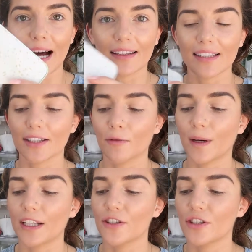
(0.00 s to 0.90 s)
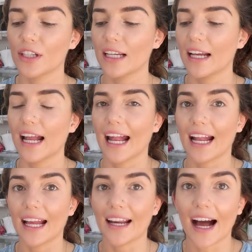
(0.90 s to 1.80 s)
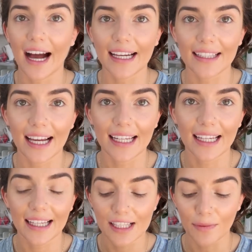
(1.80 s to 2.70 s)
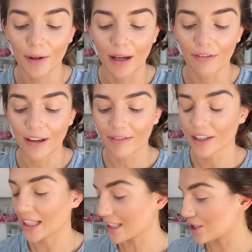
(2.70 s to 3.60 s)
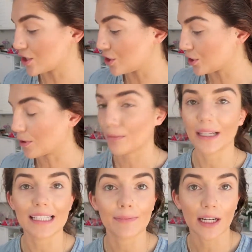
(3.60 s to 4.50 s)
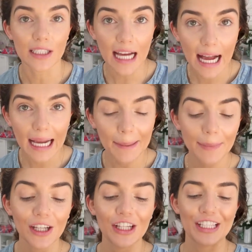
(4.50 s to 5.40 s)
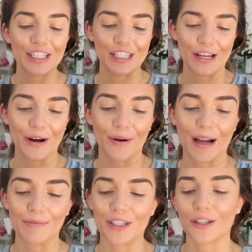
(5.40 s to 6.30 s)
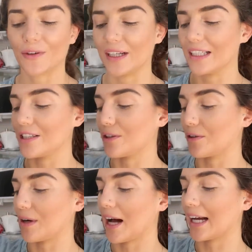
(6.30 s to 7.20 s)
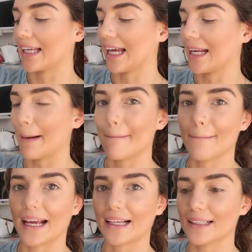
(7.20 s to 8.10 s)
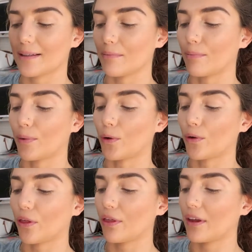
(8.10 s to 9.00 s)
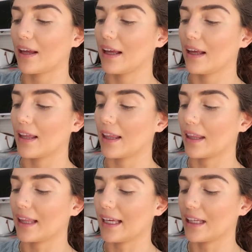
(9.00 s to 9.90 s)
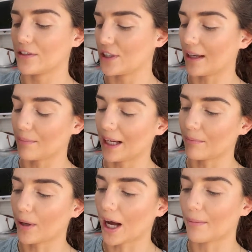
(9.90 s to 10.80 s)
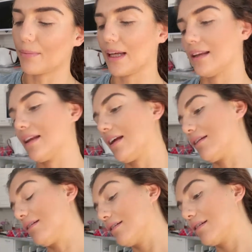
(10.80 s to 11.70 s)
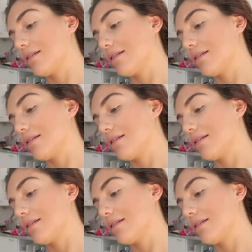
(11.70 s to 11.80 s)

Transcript: palette so much, and highlighting is one of my favorite things to do on my spare time. So I'm just going to again mix both the Champagne Pop and then